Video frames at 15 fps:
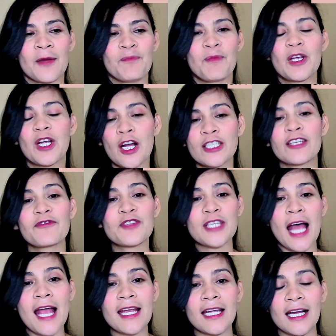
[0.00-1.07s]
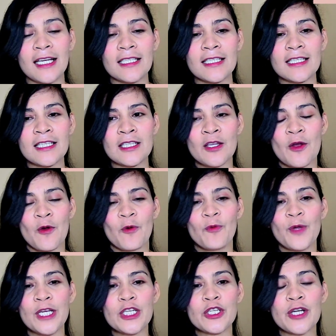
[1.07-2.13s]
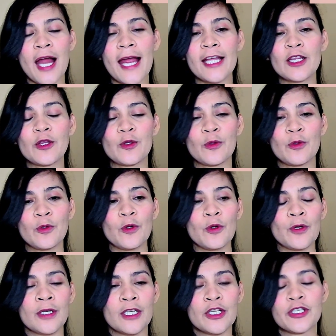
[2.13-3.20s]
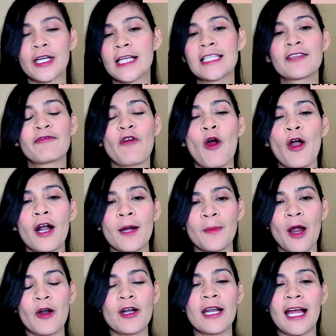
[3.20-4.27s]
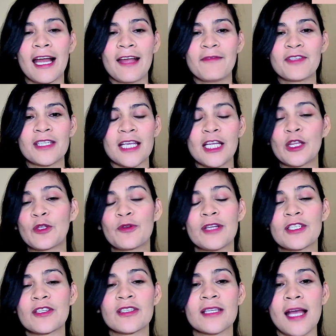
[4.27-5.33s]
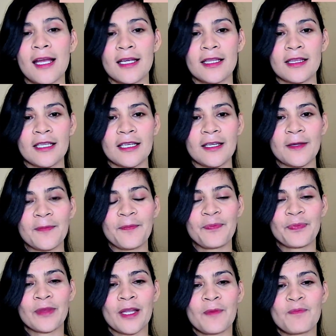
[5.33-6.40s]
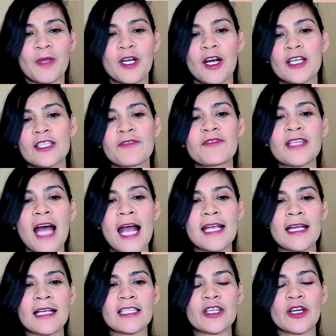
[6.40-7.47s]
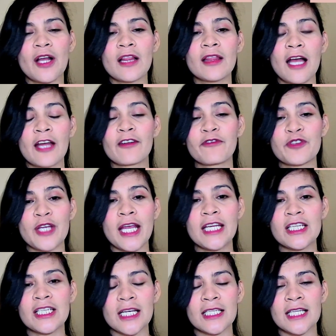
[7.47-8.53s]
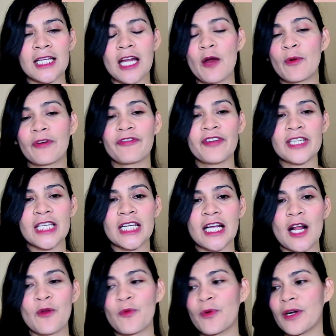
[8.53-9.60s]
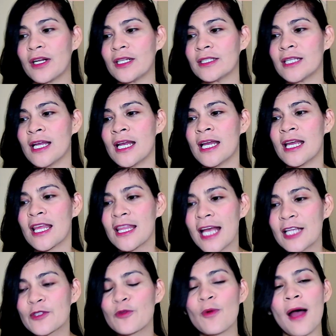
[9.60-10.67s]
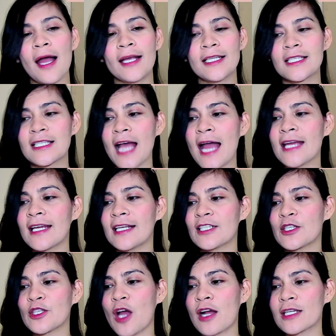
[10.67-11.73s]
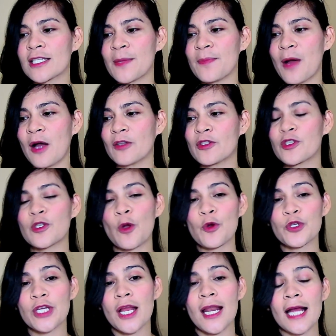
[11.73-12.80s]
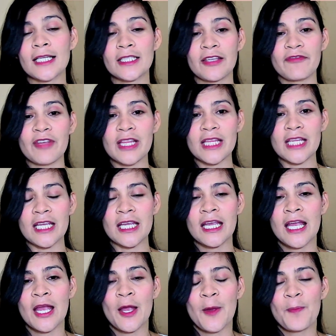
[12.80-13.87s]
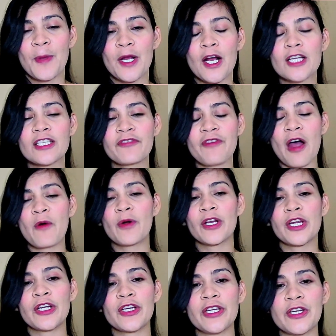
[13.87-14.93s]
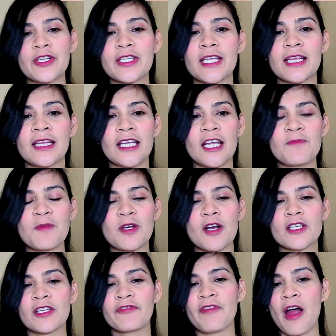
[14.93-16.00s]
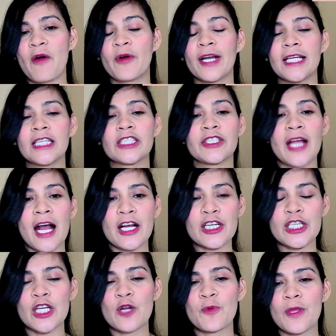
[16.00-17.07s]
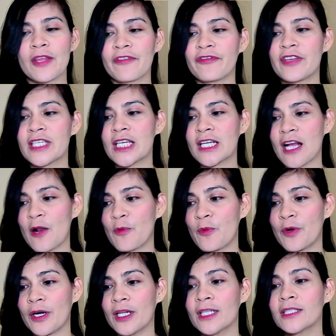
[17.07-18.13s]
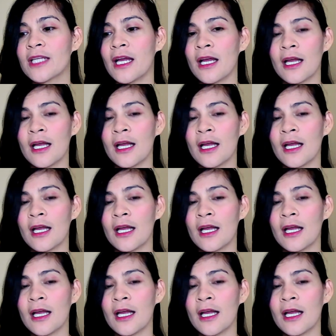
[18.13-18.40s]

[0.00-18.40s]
because of science, we try to transform our lives into the society. Because of science, there are a lot of changes in our physical world. That's why science talks about social activity. Because of our curiosity, because of our interaction with the physical world,